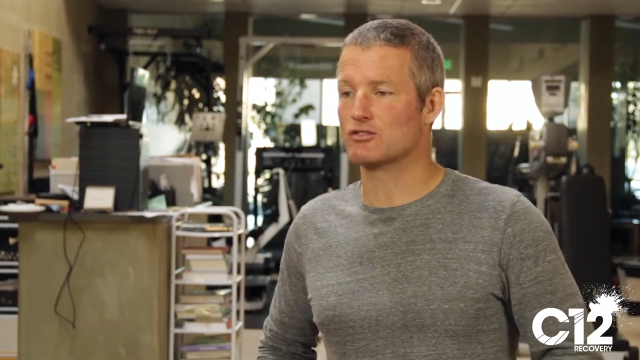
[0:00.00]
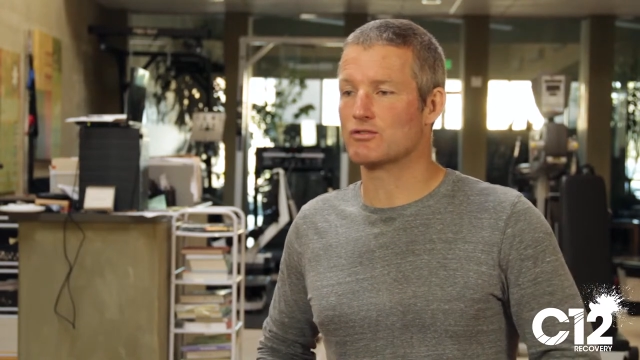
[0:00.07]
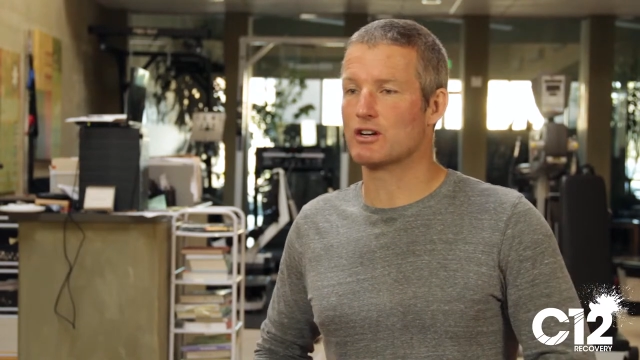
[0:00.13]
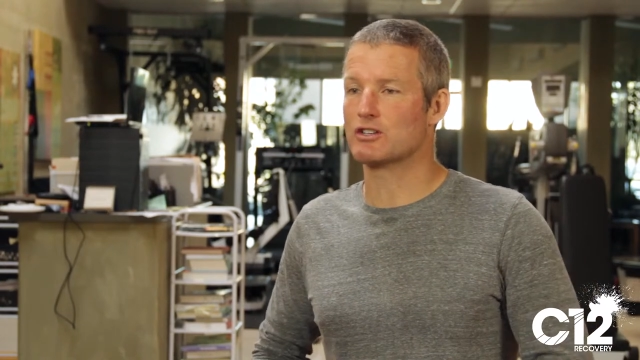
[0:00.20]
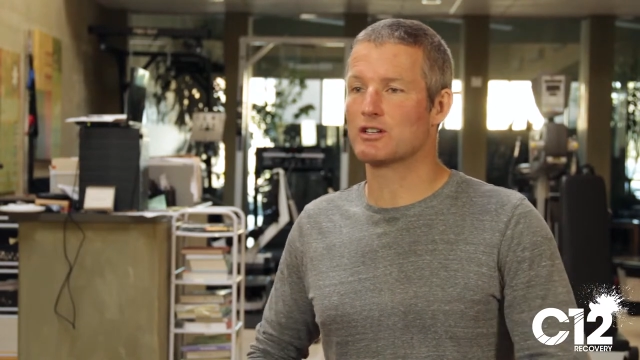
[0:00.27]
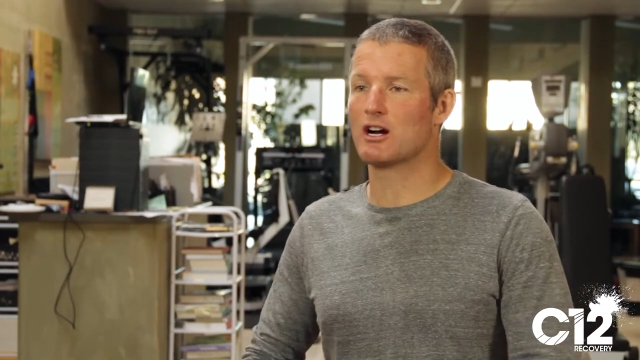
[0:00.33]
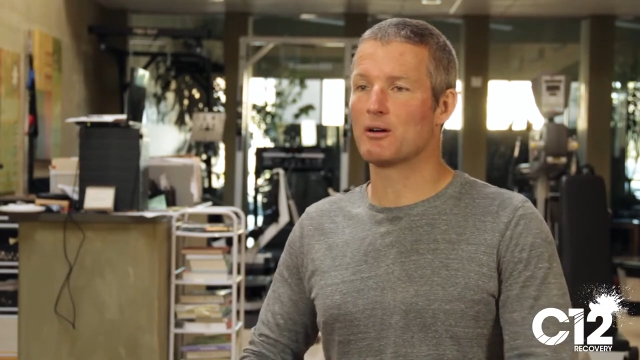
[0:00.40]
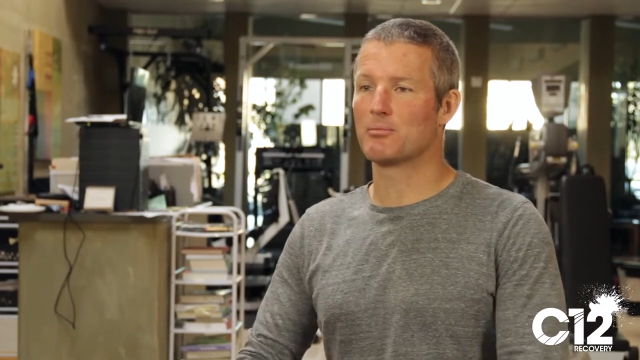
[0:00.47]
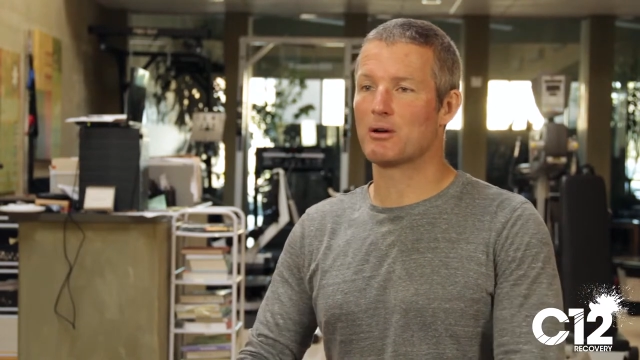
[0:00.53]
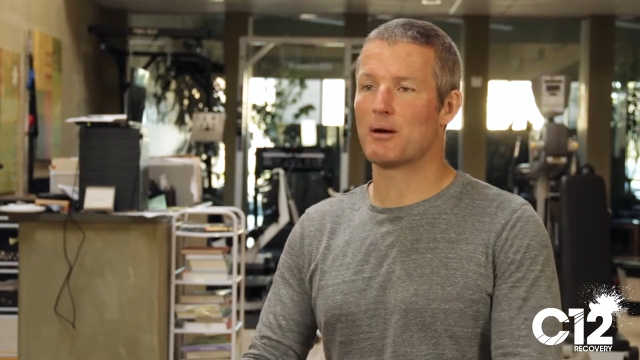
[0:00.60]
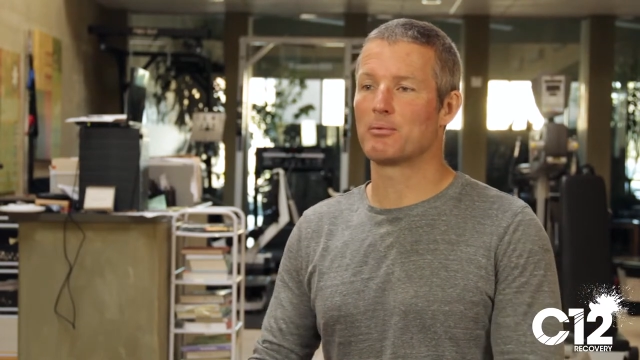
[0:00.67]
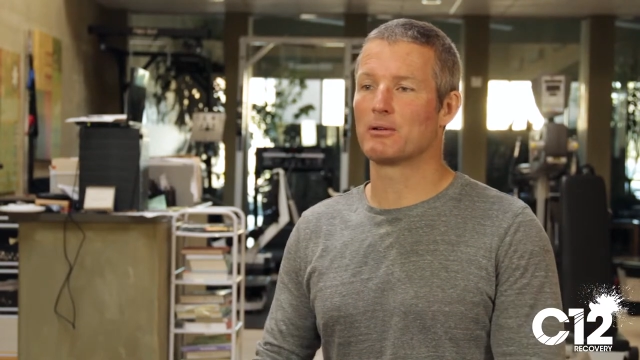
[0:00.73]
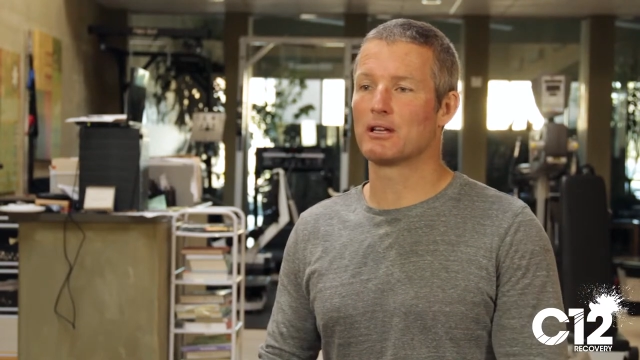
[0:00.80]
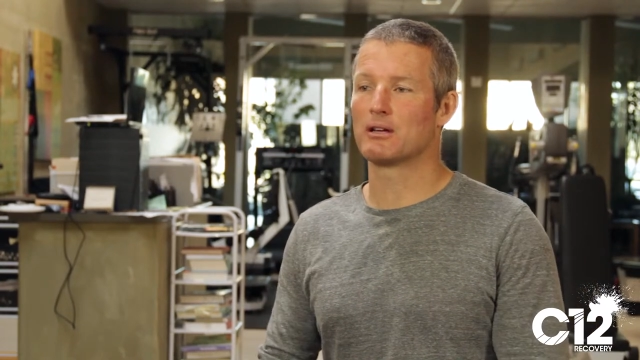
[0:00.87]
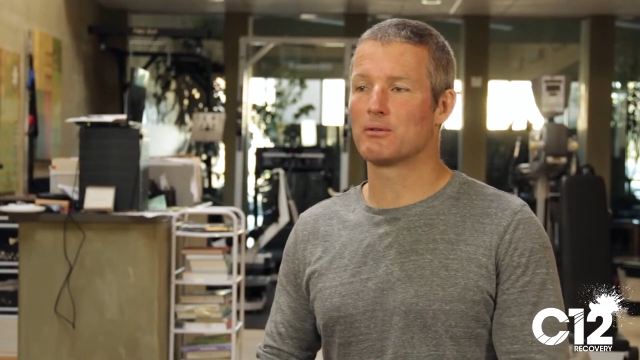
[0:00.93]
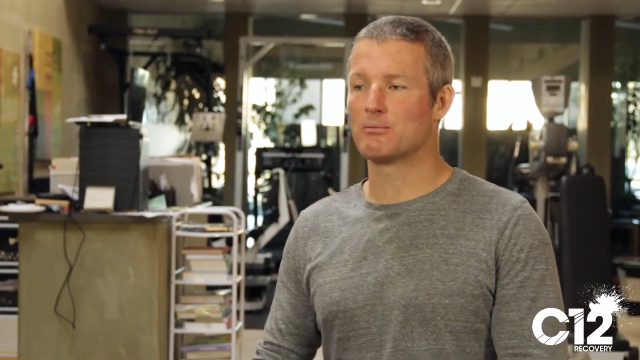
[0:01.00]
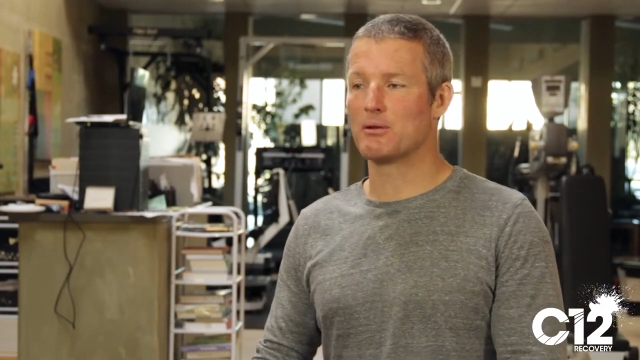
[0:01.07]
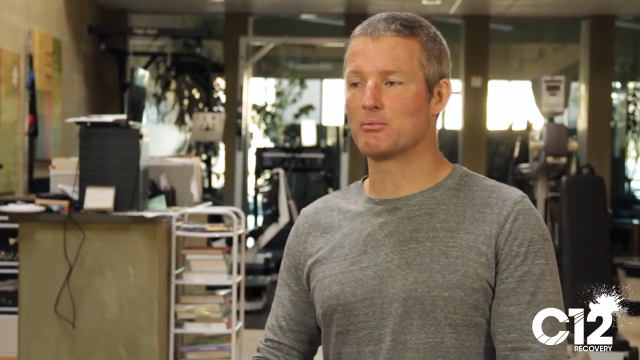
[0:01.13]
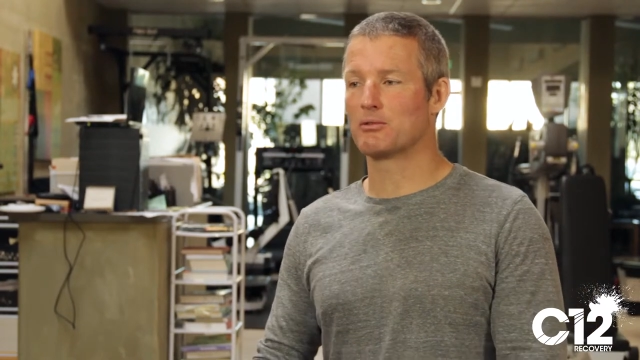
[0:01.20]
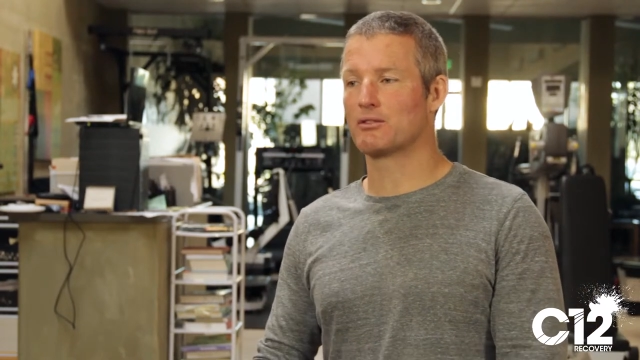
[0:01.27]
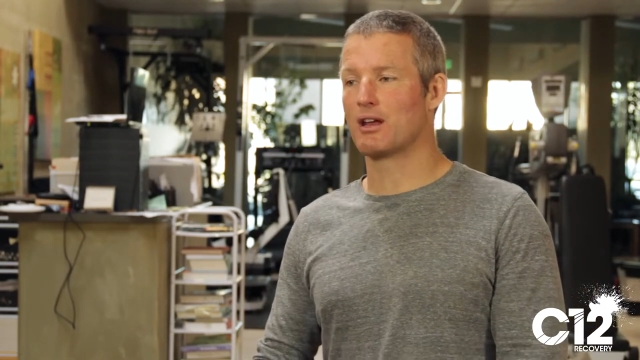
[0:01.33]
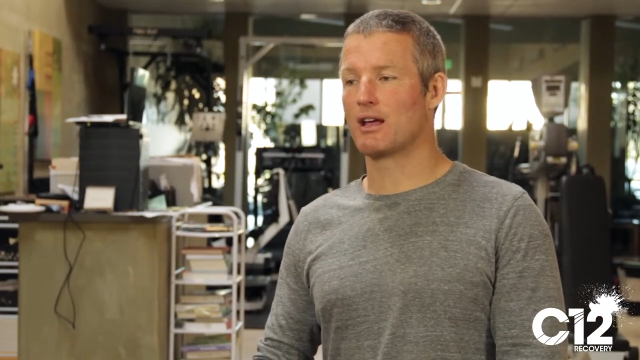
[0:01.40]
stretched out properly, when
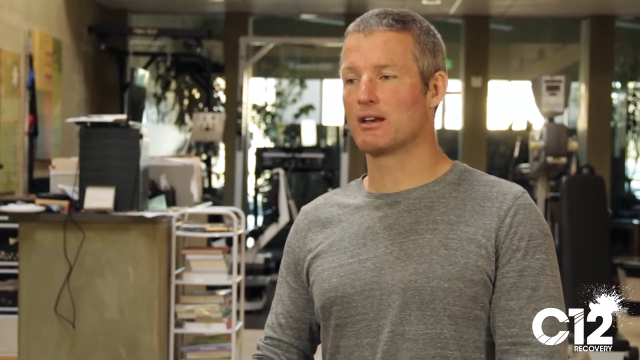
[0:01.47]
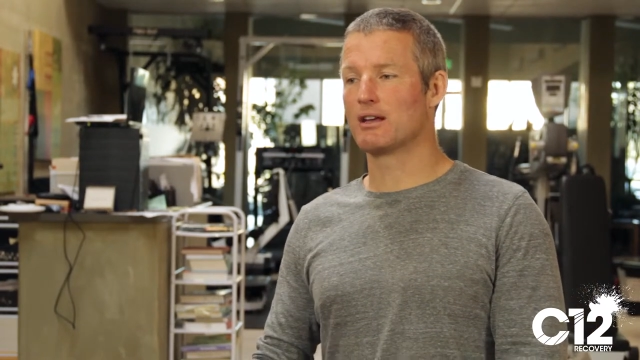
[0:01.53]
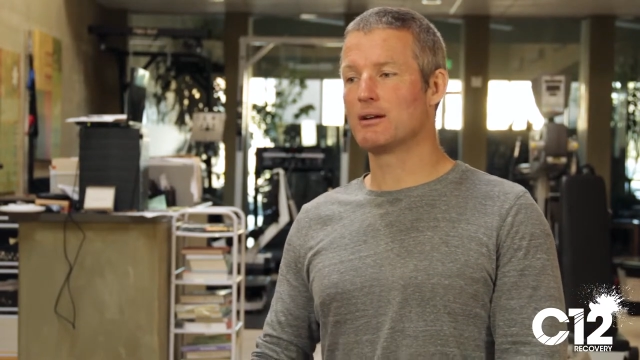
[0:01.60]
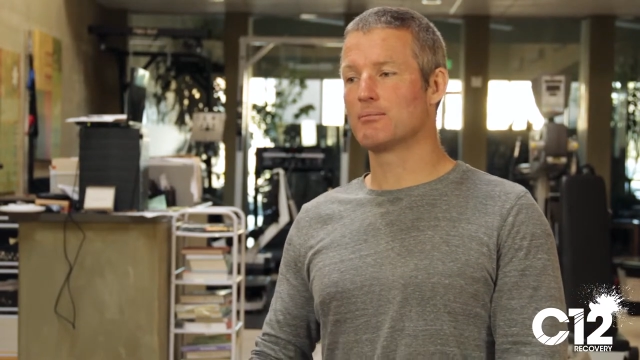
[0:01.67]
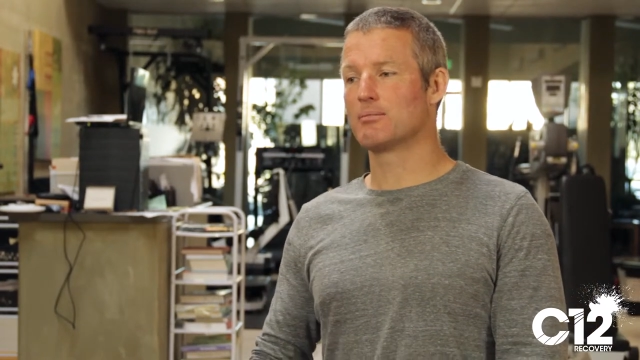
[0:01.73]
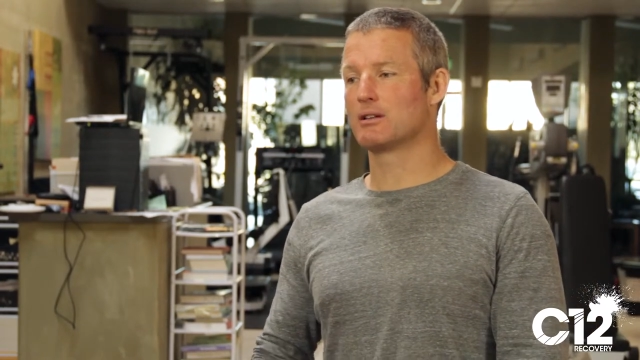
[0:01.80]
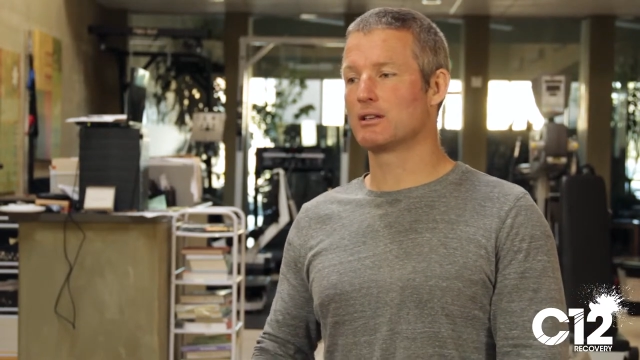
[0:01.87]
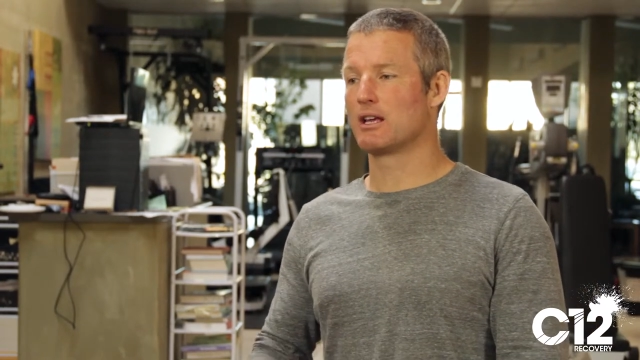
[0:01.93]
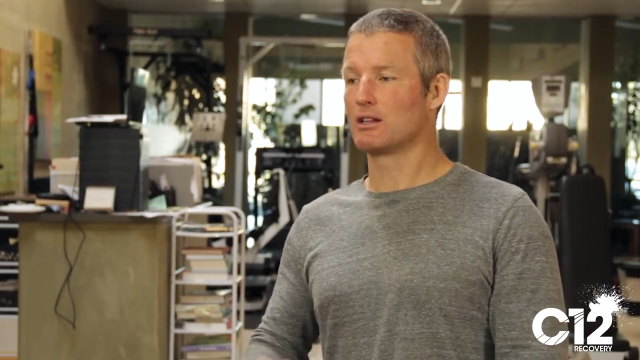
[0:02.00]
people stand up,